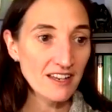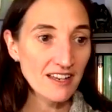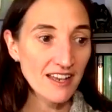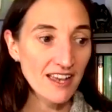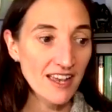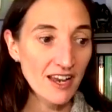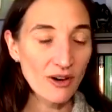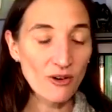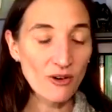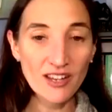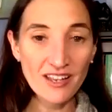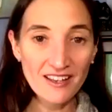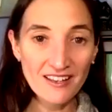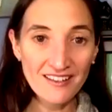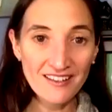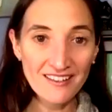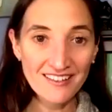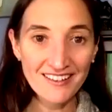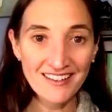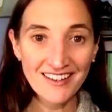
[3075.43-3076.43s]

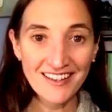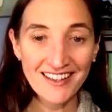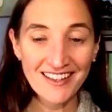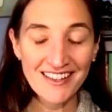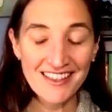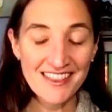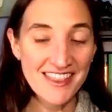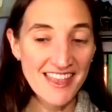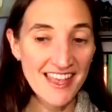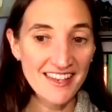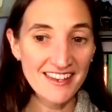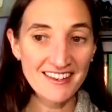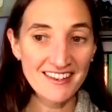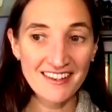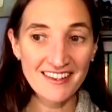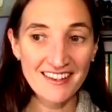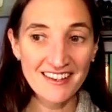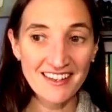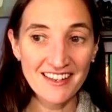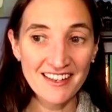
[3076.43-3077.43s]
area,
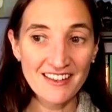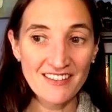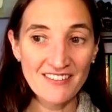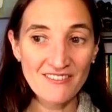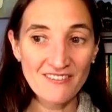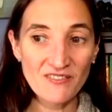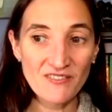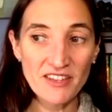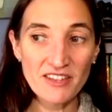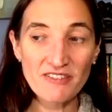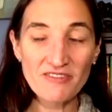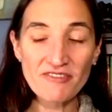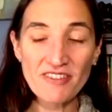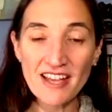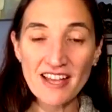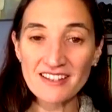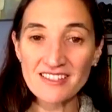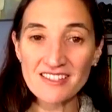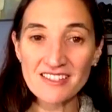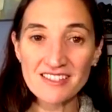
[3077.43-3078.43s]
then the
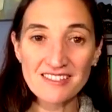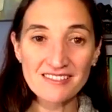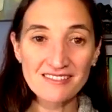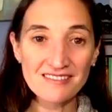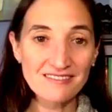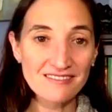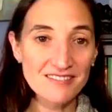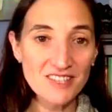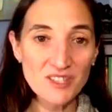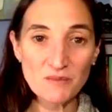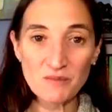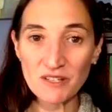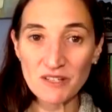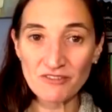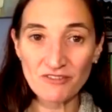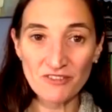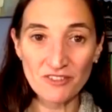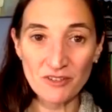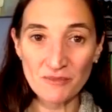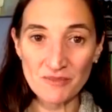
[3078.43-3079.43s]
effects speak
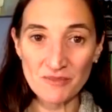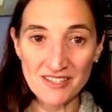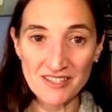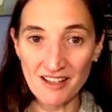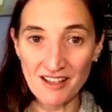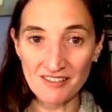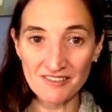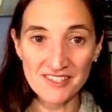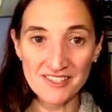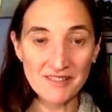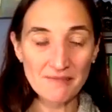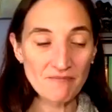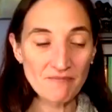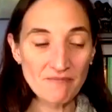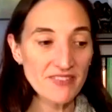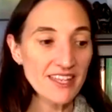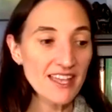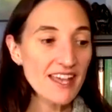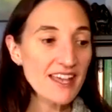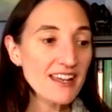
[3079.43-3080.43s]
for themselves.
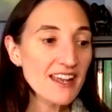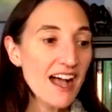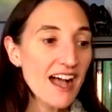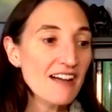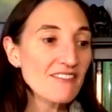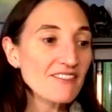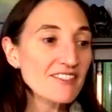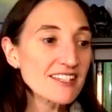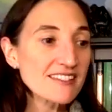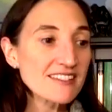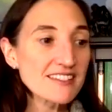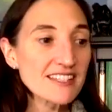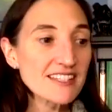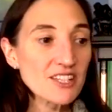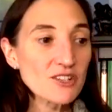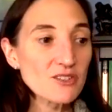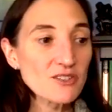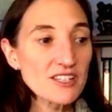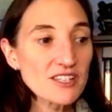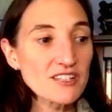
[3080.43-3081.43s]
And obviously
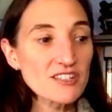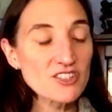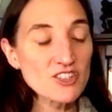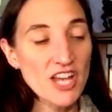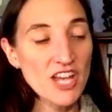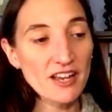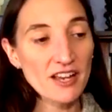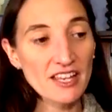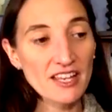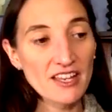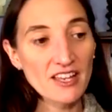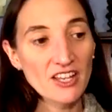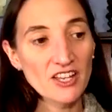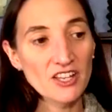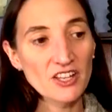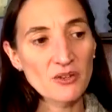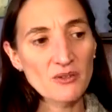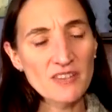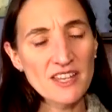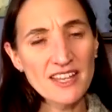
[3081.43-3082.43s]
you need to check,
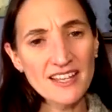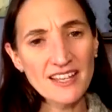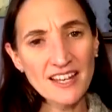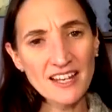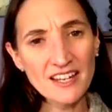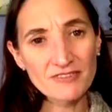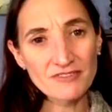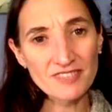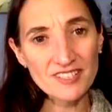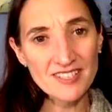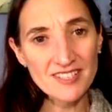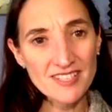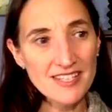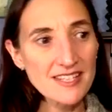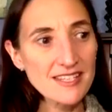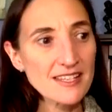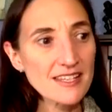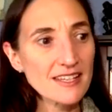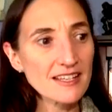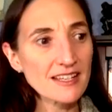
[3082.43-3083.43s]
you know, with any kind of
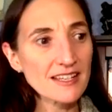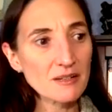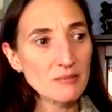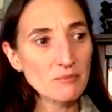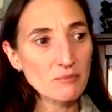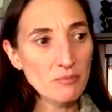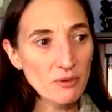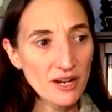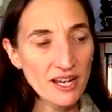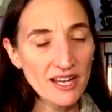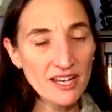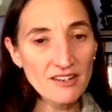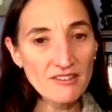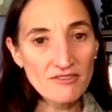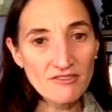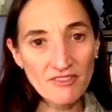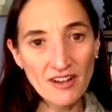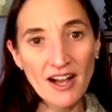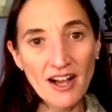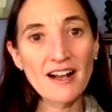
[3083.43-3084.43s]
fatigue and brain
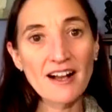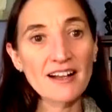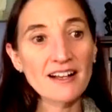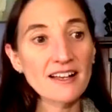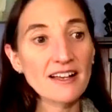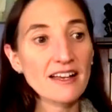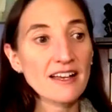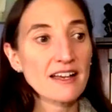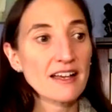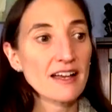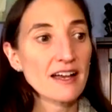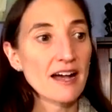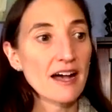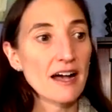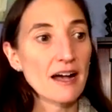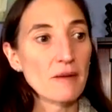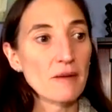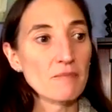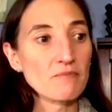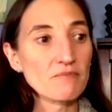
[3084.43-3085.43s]
fog,
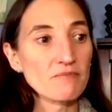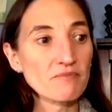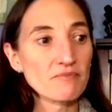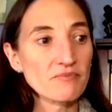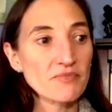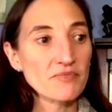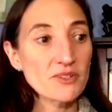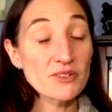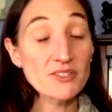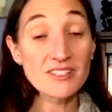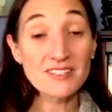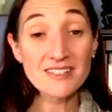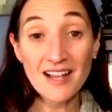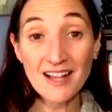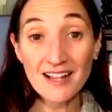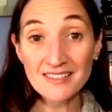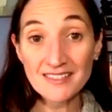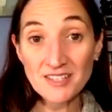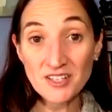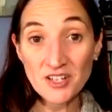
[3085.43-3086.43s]
um, there's a
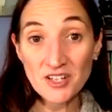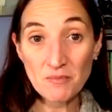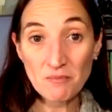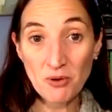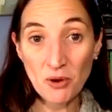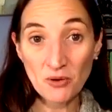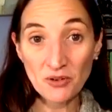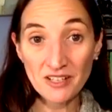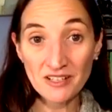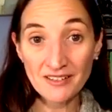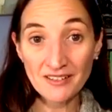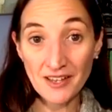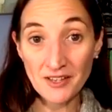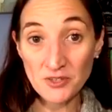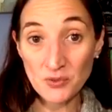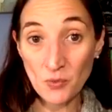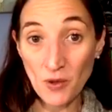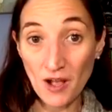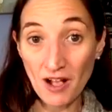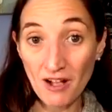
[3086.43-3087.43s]
toxic component
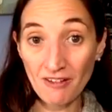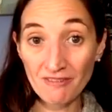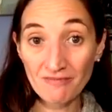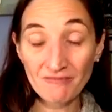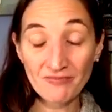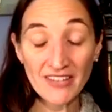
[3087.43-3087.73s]
as well.